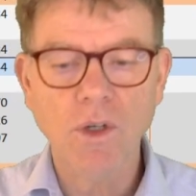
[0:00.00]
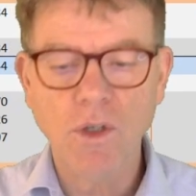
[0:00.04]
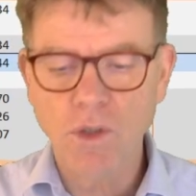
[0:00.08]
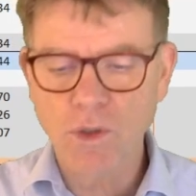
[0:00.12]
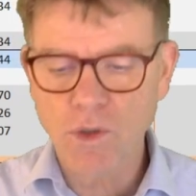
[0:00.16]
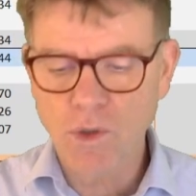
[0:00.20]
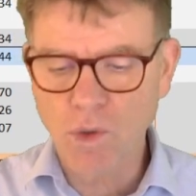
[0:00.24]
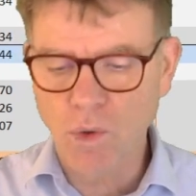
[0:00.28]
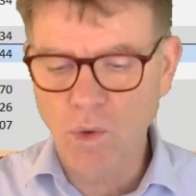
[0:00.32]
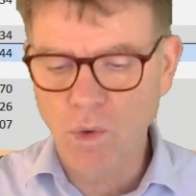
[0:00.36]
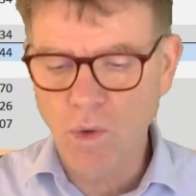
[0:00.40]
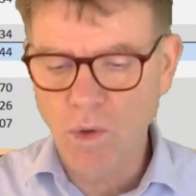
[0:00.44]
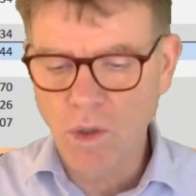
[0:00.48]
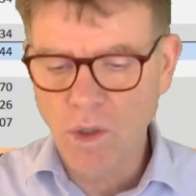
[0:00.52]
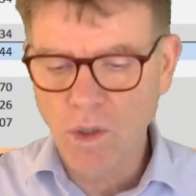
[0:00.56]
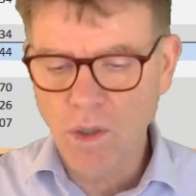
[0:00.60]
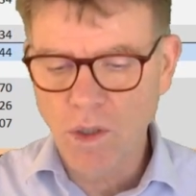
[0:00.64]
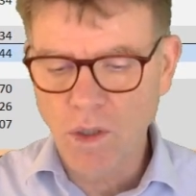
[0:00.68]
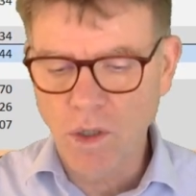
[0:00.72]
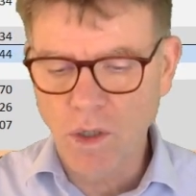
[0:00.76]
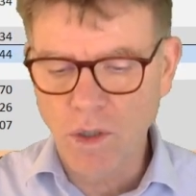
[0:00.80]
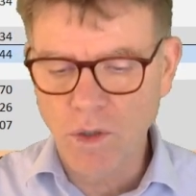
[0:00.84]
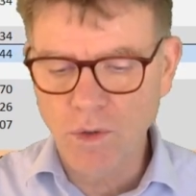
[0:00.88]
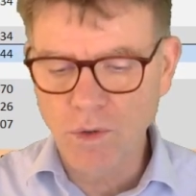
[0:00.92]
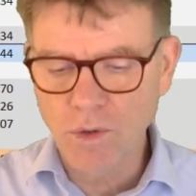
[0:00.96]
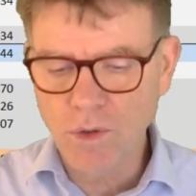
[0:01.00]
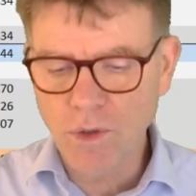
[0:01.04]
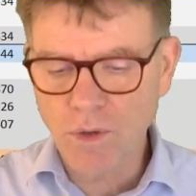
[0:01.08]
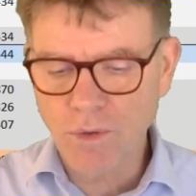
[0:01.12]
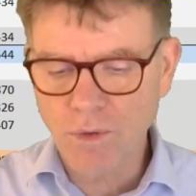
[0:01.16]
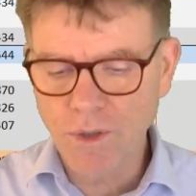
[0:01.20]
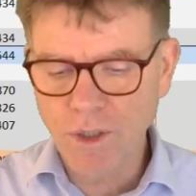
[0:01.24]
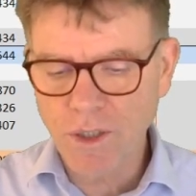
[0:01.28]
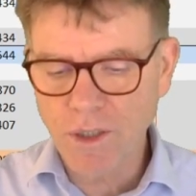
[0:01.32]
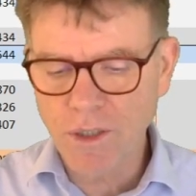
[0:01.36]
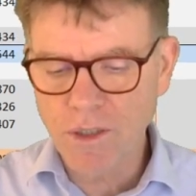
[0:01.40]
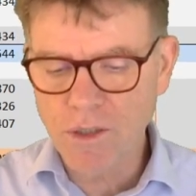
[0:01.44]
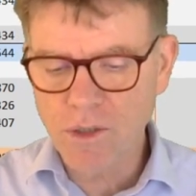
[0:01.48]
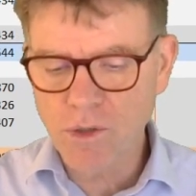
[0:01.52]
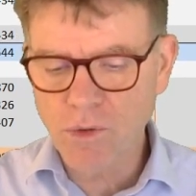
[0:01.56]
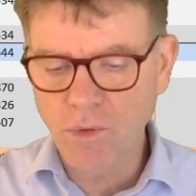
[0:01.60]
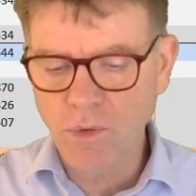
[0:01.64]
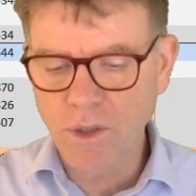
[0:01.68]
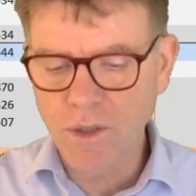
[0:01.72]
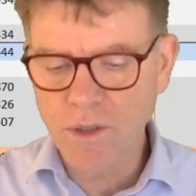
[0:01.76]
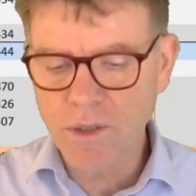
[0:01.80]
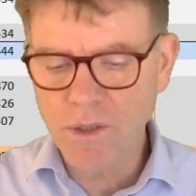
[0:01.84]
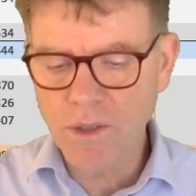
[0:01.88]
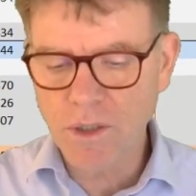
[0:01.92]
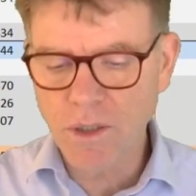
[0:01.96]
So a good trick is to
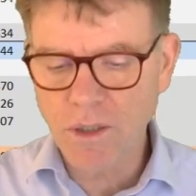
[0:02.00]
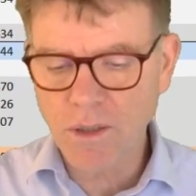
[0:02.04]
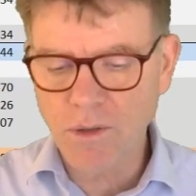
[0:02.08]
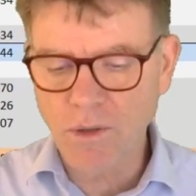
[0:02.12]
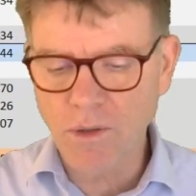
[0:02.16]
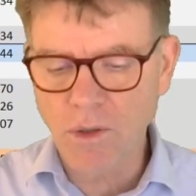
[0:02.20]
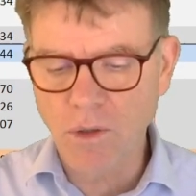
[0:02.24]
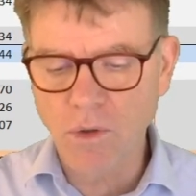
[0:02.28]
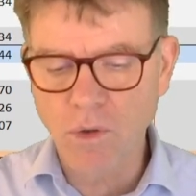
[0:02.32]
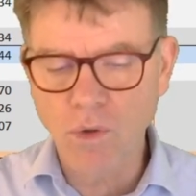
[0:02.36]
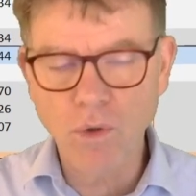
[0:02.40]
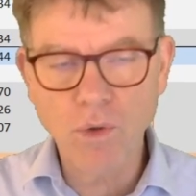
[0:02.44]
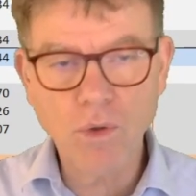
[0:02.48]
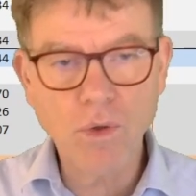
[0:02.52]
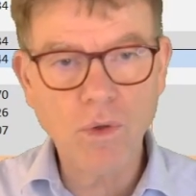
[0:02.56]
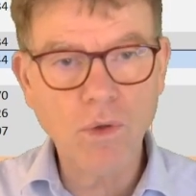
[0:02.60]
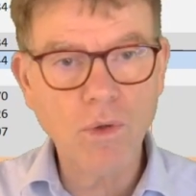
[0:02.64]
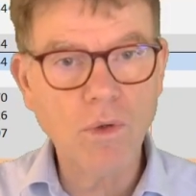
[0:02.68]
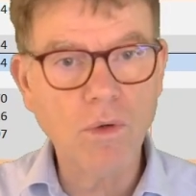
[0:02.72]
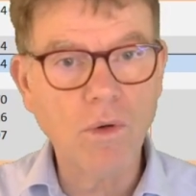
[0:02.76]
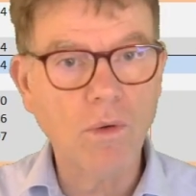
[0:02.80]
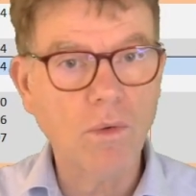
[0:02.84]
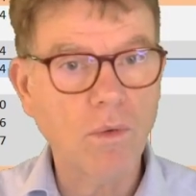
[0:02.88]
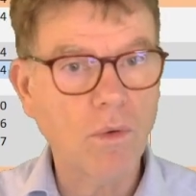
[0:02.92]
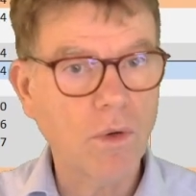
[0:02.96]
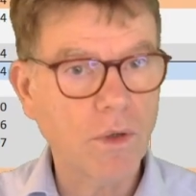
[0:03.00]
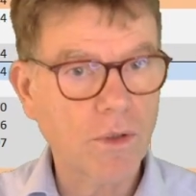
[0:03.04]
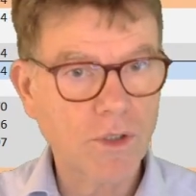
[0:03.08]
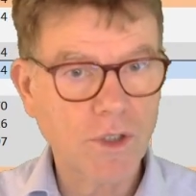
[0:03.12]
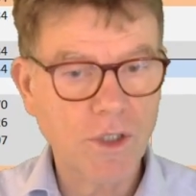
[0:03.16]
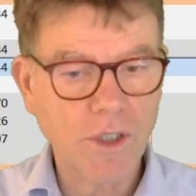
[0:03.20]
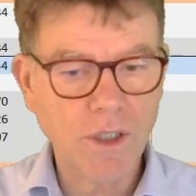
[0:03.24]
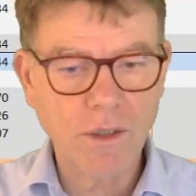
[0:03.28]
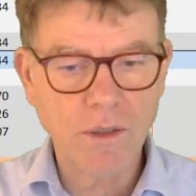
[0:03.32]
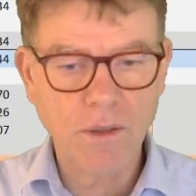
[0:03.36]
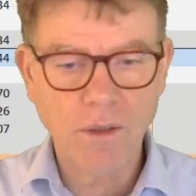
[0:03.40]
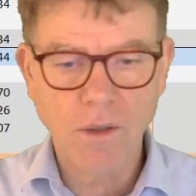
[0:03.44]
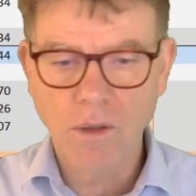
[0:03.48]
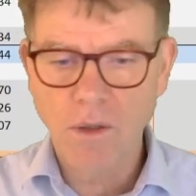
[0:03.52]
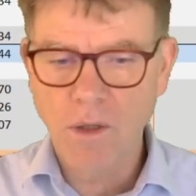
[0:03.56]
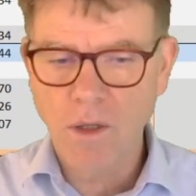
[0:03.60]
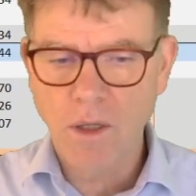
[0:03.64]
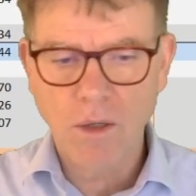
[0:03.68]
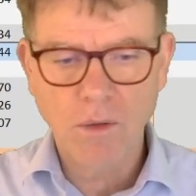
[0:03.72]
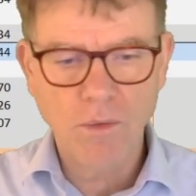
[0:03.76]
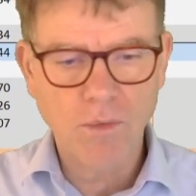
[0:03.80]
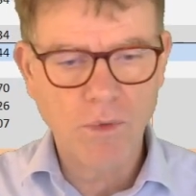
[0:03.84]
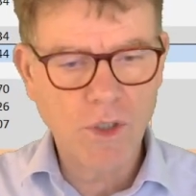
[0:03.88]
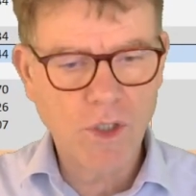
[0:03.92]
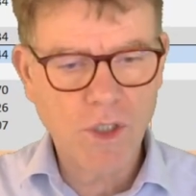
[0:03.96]
insert a local worksheet,
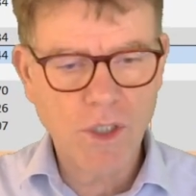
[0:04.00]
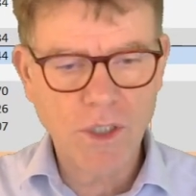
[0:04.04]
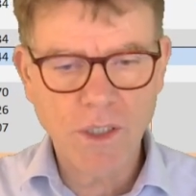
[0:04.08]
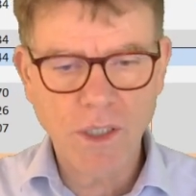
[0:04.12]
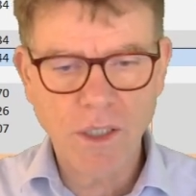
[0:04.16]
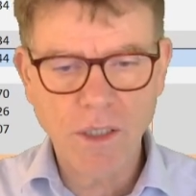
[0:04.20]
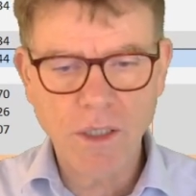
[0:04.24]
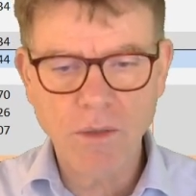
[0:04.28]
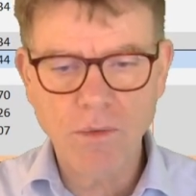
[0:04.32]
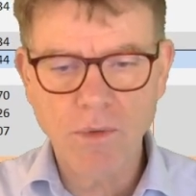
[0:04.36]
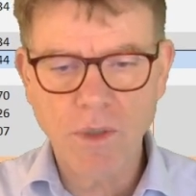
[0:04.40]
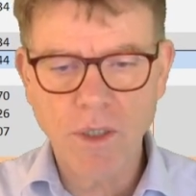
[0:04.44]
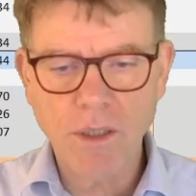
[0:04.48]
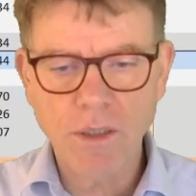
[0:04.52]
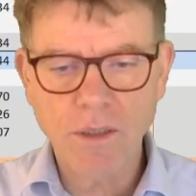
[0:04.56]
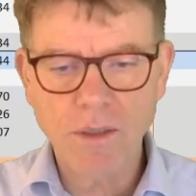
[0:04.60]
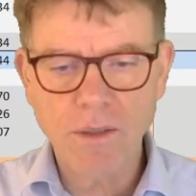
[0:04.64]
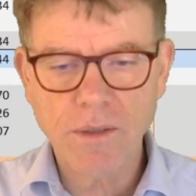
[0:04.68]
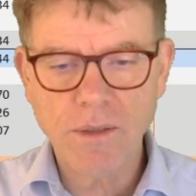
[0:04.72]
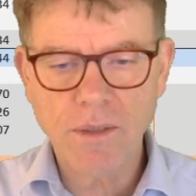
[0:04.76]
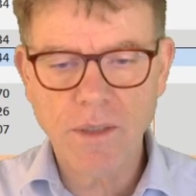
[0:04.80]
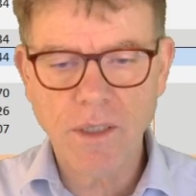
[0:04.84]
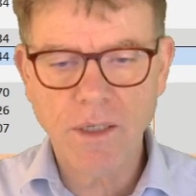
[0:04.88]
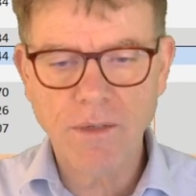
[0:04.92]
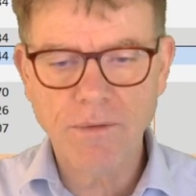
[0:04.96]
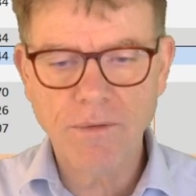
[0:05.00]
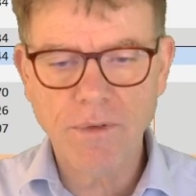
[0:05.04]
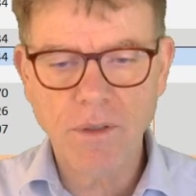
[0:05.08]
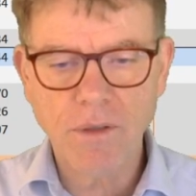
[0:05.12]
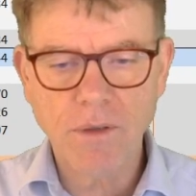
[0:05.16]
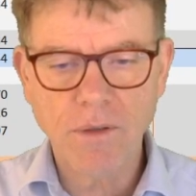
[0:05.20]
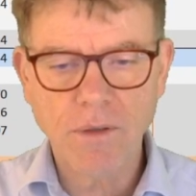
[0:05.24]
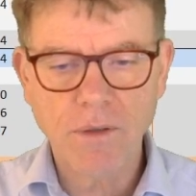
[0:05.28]
which is anyway saved